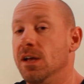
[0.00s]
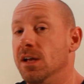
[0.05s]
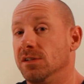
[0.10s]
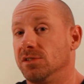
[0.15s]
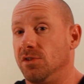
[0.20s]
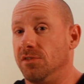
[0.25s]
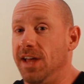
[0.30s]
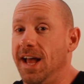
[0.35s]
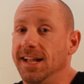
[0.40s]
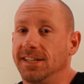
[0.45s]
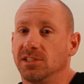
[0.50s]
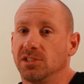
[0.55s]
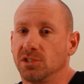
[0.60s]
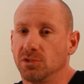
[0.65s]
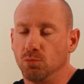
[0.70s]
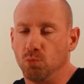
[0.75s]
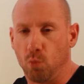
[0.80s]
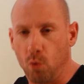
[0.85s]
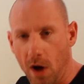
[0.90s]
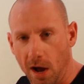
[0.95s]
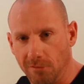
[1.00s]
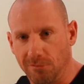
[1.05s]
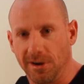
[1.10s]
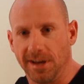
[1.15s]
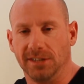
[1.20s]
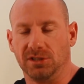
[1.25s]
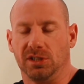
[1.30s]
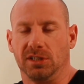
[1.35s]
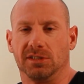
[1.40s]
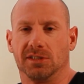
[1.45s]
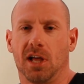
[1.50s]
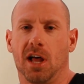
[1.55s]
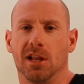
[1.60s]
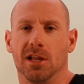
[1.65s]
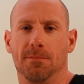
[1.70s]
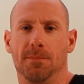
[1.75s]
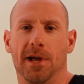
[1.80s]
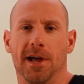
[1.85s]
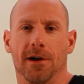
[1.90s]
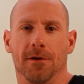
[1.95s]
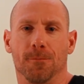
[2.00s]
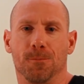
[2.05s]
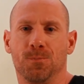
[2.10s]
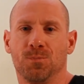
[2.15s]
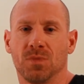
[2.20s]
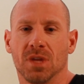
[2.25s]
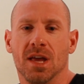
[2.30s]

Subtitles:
So that's what ranging is all about.